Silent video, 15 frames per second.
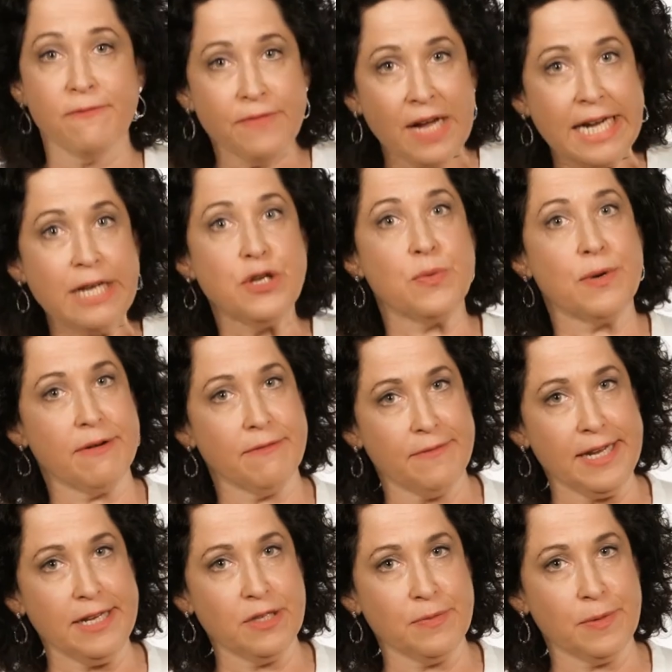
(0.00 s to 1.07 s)
find you on
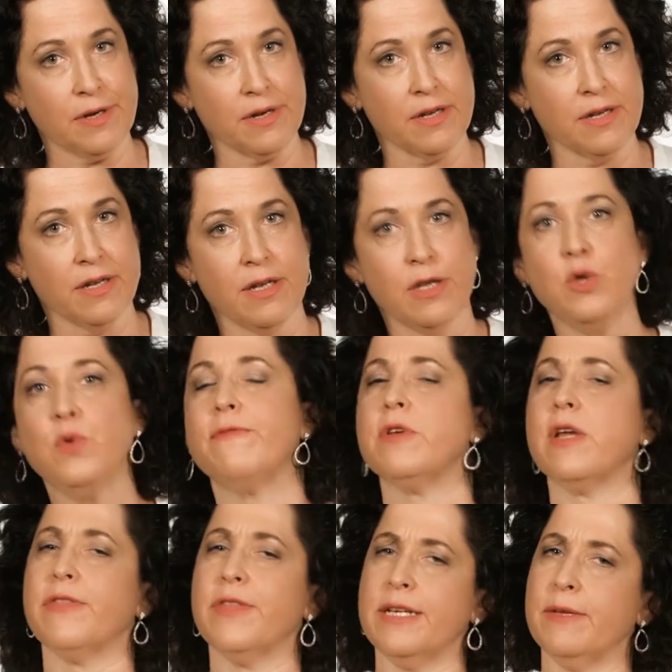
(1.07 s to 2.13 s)
Facebook, you have
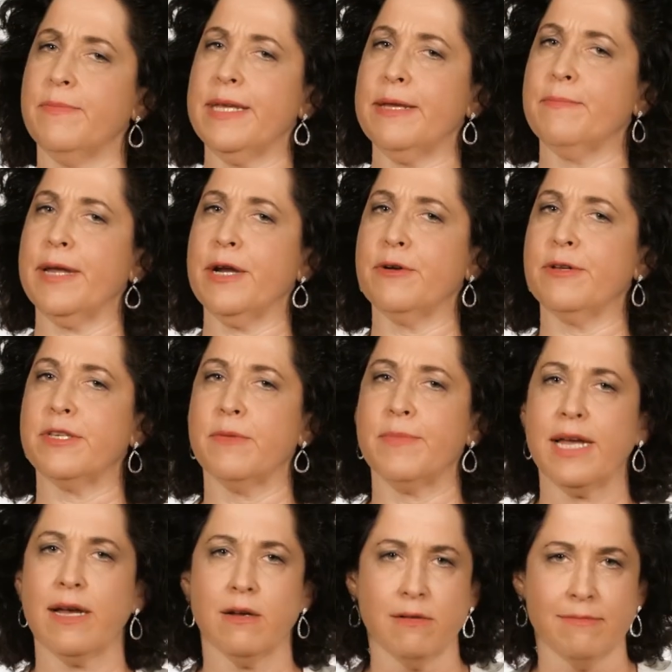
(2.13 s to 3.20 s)
nothing to be embarrassed
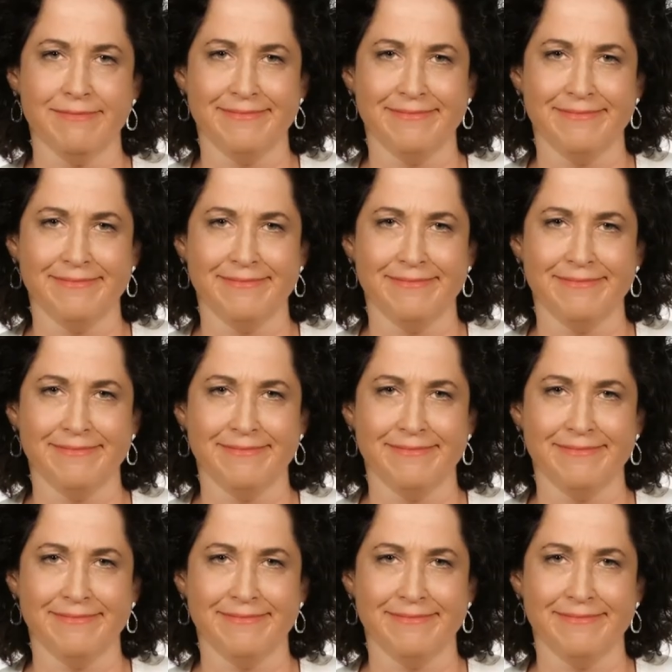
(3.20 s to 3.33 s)
about.